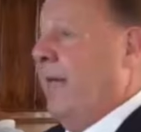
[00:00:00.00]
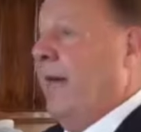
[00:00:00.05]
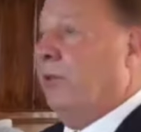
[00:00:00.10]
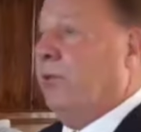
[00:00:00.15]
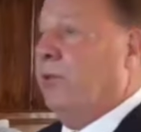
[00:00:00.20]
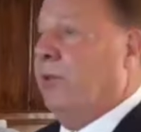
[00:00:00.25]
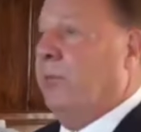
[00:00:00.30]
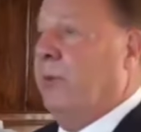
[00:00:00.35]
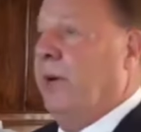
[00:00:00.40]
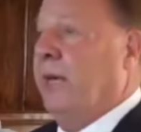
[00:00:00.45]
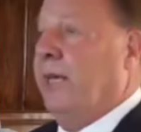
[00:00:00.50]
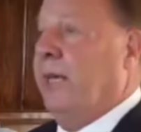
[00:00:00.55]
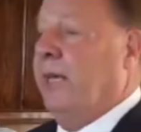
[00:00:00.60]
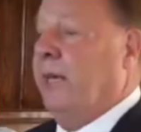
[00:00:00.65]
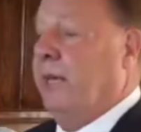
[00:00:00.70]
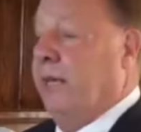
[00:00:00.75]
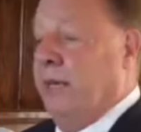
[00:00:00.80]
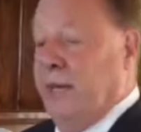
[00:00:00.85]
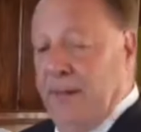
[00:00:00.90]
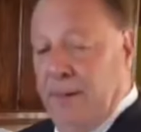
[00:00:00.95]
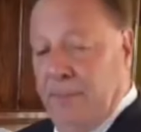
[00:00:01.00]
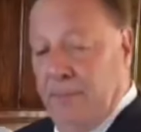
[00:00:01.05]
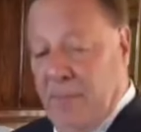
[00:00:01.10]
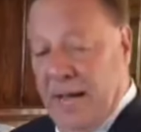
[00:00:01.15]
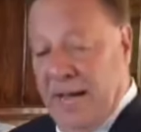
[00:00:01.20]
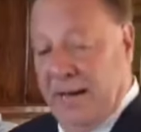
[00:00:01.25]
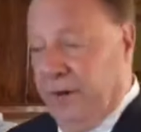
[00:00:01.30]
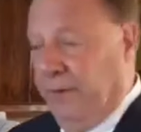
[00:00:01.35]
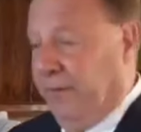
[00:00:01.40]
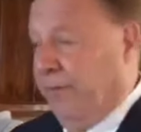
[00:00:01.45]
counsel ready,
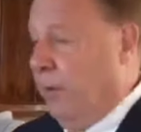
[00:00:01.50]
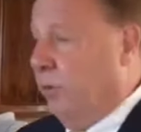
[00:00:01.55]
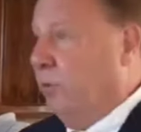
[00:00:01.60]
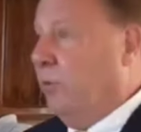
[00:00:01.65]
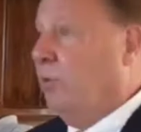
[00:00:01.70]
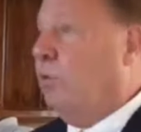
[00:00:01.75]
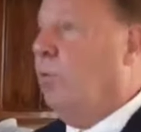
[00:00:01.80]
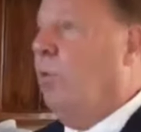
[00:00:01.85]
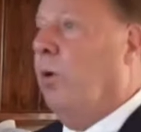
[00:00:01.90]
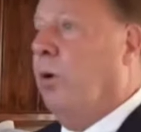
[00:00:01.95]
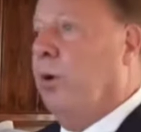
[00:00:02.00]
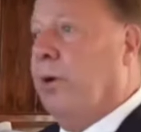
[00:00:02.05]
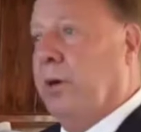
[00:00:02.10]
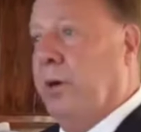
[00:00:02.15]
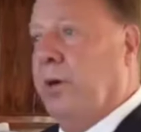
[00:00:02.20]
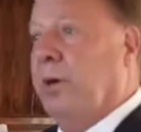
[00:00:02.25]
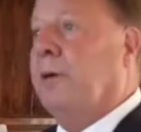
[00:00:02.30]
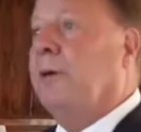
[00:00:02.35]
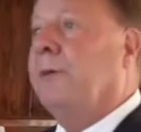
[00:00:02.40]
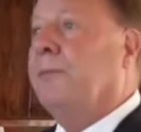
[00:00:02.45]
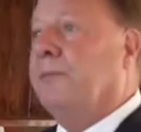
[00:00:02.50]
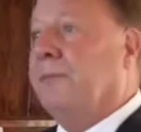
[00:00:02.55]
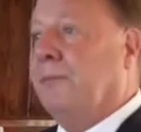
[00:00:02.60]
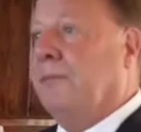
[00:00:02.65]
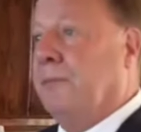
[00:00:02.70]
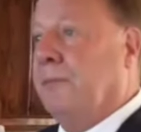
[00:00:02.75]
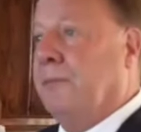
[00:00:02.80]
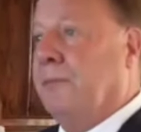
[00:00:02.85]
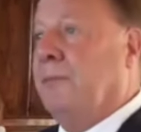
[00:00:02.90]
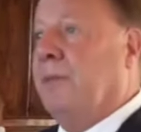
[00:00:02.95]
microphones work,
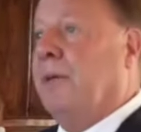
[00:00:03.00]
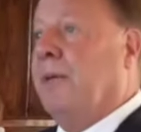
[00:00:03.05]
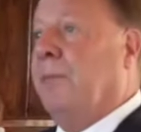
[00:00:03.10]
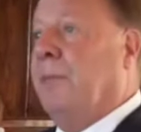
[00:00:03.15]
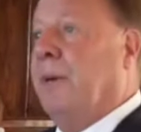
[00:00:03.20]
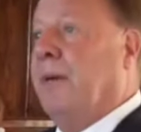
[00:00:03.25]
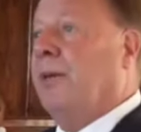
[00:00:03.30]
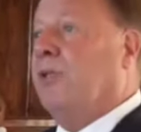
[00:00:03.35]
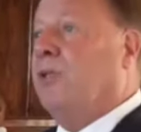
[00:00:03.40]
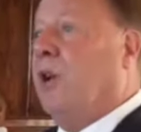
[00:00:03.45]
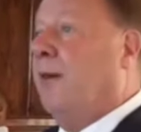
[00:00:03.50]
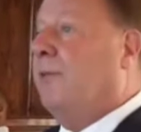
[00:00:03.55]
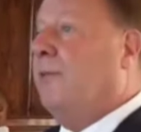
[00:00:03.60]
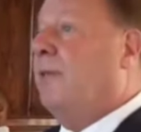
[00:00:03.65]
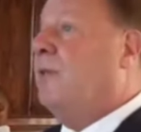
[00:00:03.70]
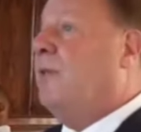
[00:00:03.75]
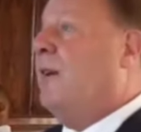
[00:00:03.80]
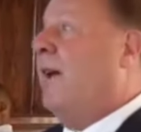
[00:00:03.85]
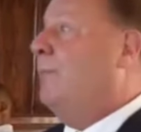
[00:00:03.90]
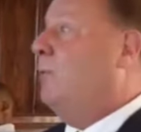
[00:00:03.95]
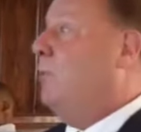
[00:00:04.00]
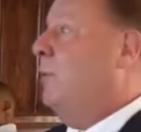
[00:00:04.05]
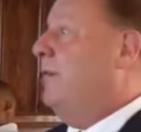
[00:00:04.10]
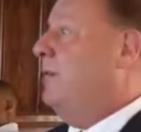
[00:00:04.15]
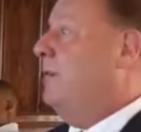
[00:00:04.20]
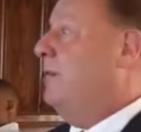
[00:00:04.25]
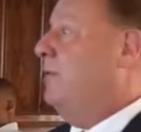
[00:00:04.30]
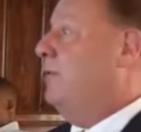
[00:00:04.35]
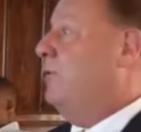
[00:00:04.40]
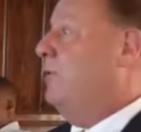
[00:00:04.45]
because oftentimes
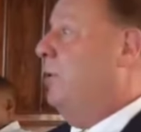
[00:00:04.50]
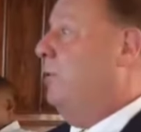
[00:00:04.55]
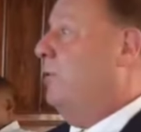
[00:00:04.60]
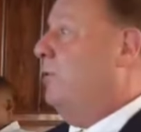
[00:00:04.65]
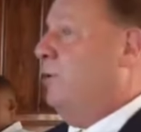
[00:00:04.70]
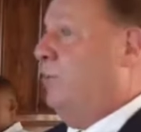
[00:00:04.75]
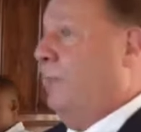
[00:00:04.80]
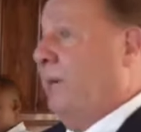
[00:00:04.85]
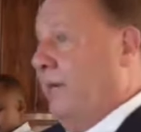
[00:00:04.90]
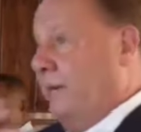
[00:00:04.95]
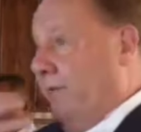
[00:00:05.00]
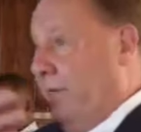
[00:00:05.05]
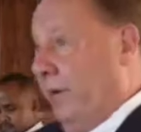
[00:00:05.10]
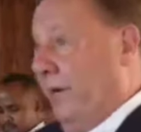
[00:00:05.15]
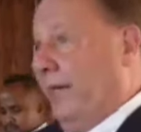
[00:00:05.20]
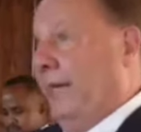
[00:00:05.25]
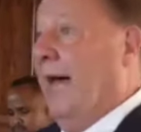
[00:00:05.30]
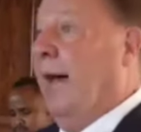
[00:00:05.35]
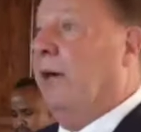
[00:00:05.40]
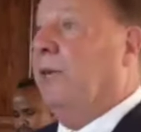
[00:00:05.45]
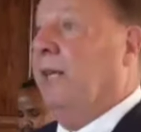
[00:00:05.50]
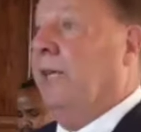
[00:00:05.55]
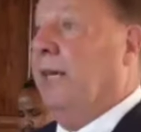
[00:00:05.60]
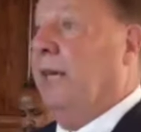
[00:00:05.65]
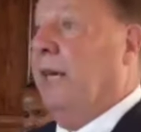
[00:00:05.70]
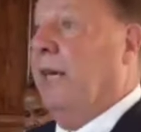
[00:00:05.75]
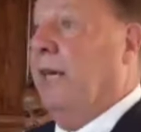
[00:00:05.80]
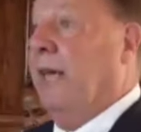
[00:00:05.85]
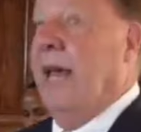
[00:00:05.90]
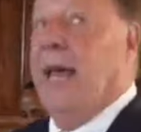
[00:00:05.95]
witnesses don't speak very
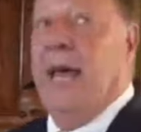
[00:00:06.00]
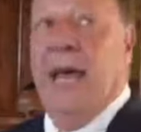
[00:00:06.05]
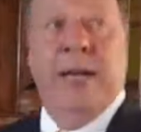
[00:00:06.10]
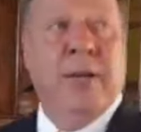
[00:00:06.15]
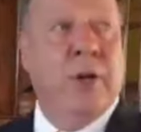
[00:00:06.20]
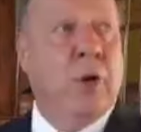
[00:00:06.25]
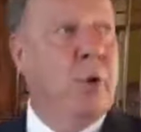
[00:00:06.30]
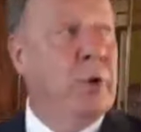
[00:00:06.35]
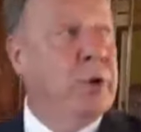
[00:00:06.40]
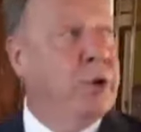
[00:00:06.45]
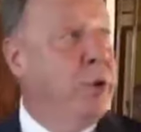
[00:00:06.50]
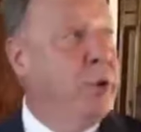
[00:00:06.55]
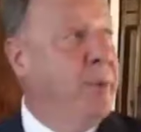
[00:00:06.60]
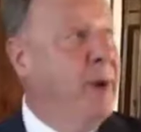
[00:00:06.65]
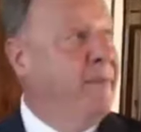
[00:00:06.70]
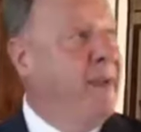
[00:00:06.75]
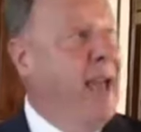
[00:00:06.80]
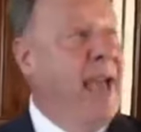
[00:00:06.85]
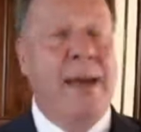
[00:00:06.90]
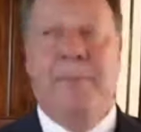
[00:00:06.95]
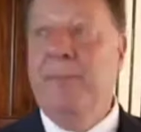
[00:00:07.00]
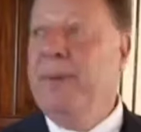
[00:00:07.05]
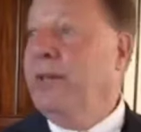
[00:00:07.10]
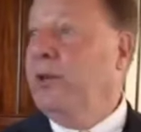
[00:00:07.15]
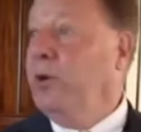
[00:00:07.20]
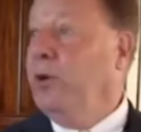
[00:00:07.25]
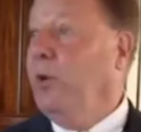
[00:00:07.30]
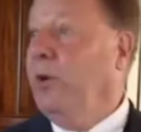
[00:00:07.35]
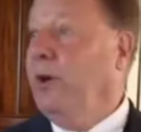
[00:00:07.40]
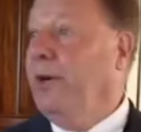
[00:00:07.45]
loudly, and of course you have
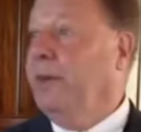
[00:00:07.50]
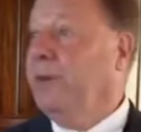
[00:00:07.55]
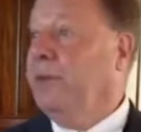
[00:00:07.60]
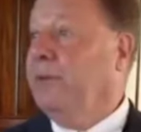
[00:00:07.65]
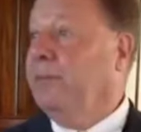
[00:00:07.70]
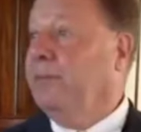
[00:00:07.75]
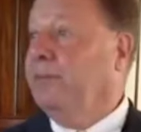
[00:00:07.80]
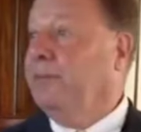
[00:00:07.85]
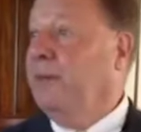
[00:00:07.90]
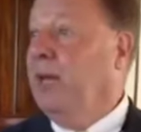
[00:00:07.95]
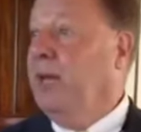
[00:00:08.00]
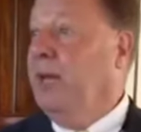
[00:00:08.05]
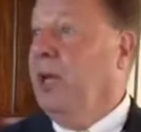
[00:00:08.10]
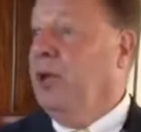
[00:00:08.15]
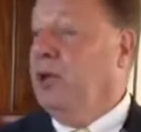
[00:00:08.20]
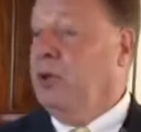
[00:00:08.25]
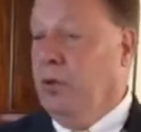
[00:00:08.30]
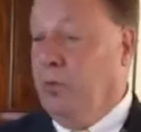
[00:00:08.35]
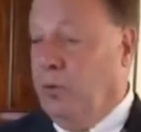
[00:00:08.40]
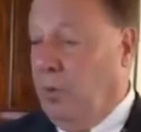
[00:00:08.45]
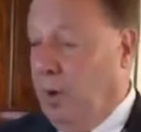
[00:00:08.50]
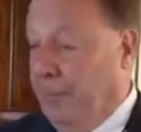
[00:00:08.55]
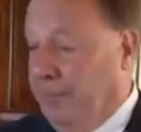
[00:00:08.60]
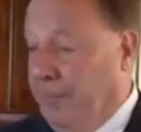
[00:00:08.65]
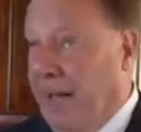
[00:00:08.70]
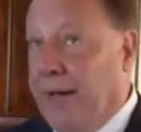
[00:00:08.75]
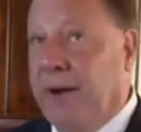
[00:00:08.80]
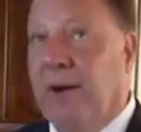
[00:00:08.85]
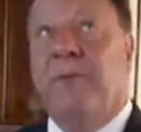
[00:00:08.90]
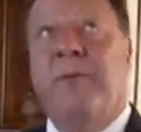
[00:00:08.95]
ambient noise. So
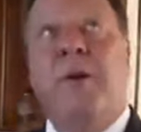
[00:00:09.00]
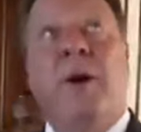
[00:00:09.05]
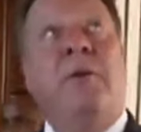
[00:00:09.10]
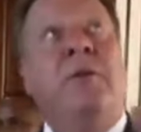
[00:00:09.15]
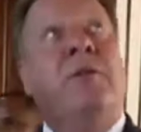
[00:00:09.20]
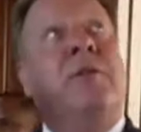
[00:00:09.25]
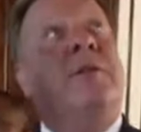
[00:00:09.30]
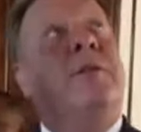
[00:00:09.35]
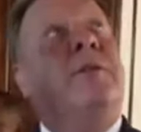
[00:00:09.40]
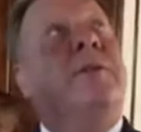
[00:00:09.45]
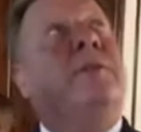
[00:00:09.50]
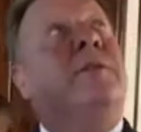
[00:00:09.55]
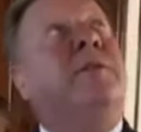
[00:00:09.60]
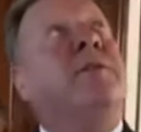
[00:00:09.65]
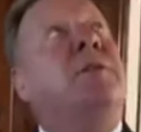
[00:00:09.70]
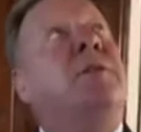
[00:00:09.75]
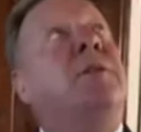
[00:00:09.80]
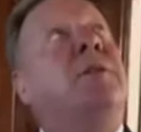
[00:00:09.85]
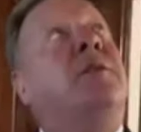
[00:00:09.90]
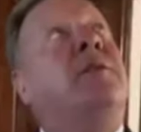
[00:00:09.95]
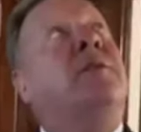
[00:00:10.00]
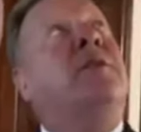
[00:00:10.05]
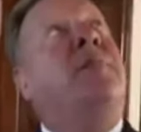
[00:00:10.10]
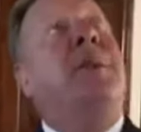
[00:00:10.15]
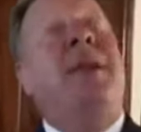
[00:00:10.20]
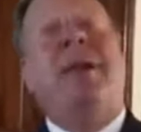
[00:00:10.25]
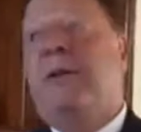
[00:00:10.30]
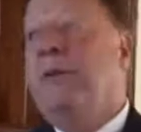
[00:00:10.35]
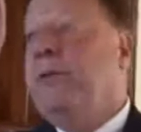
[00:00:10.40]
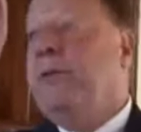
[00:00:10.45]
microphones,
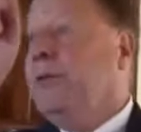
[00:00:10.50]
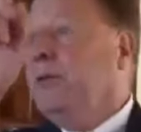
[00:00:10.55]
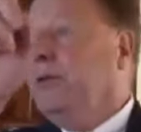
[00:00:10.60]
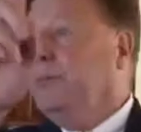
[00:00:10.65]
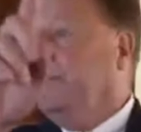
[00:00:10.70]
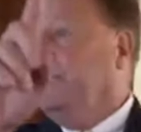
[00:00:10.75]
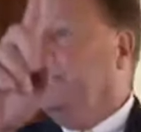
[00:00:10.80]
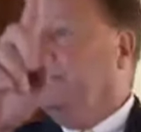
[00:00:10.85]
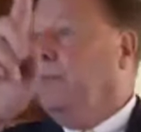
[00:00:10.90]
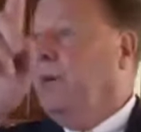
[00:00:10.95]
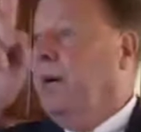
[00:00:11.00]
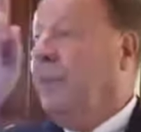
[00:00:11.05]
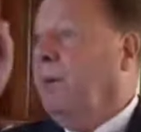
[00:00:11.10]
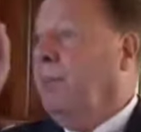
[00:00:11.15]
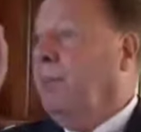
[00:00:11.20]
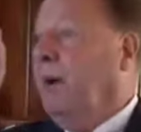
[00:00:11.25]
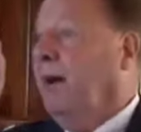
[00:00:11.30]
speakers up